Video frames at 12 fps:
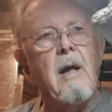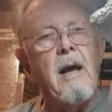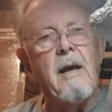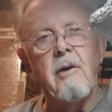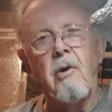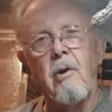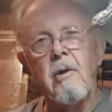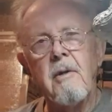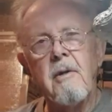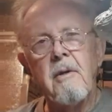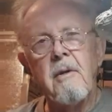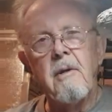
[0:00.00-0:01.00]
angle,
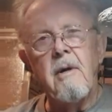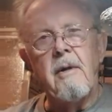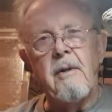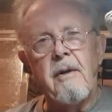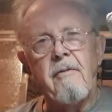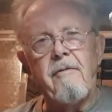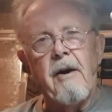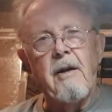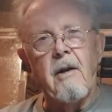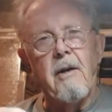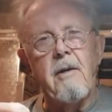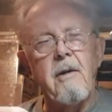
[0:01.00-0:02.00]
and then
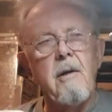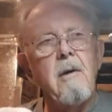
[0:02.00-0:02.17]
finally